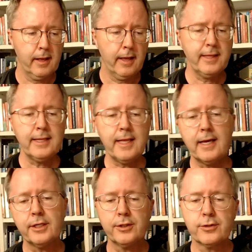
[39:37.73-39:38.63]
I think that
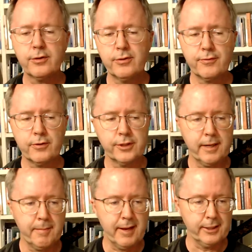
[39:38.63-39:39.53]
gets you through the first
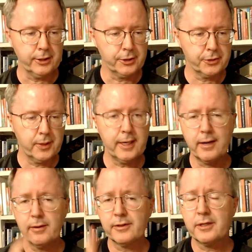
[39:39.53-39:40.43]
8 measures, right?
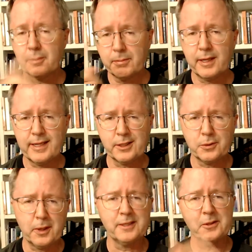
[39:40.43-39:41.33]
And since we play that
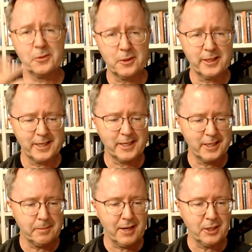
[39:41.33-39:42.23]
twice, it's really
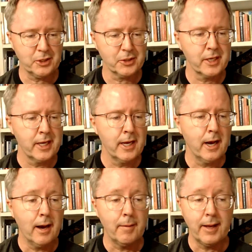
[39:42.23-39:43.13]
16 measures.
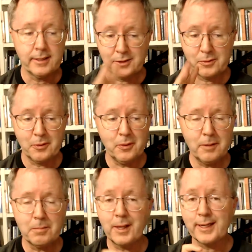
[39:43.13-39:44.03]
And since we
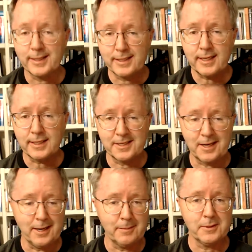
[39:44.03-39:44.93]
really play it 6
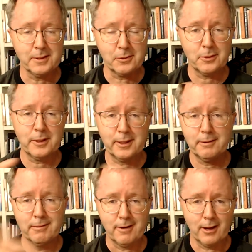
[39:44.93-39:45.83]
times, it's
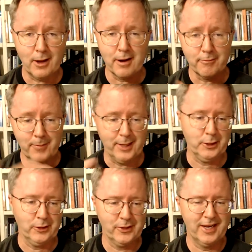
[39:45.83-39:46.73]
really a lot of
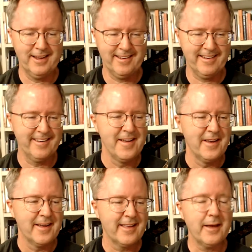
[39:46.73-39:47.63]
measures.
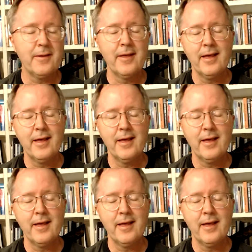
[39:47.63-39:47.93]
Okay.